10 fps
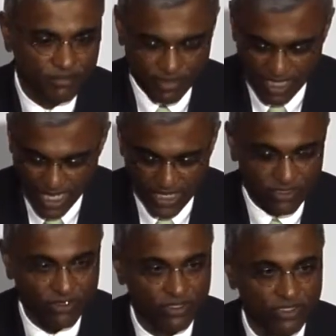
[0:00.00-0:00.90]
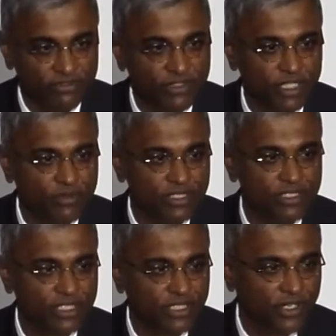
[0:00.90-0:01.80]
and or the
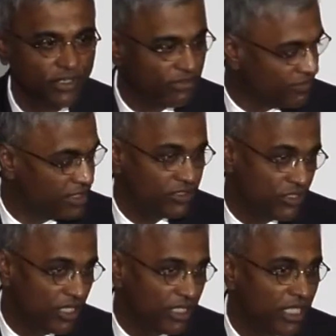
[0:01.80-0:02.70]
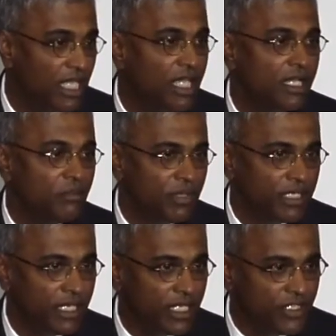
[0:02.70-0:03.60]
frequency of a drug.
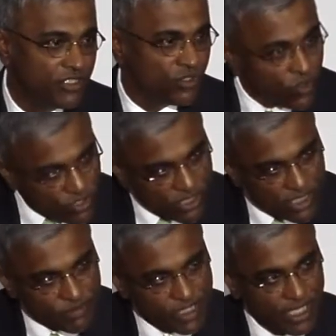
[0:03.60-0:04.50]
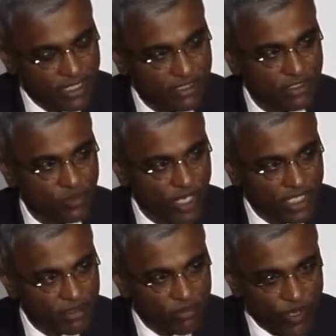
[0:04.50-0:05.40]
But it's those circumstances
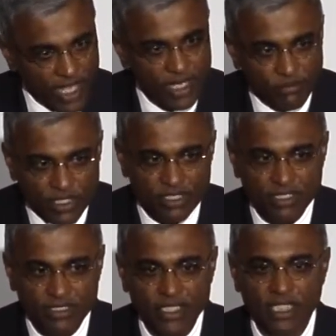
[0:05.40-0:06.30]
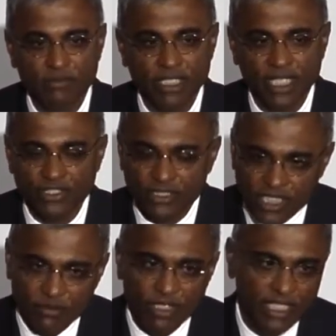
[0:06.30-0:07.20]
where a person needs to be
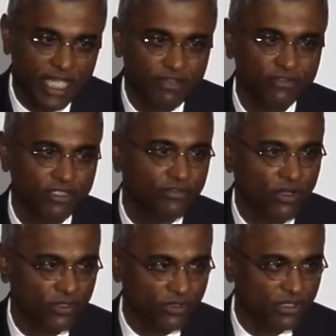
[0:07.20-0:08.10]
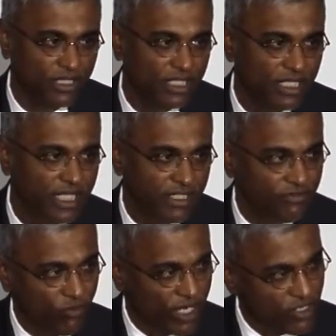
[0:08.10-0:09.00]
extremely carefully followed. If
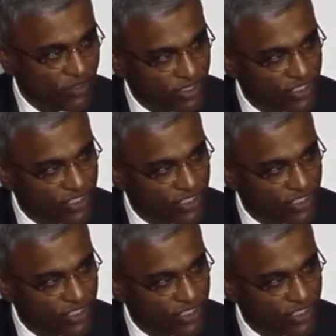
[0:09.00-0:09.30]
one is going to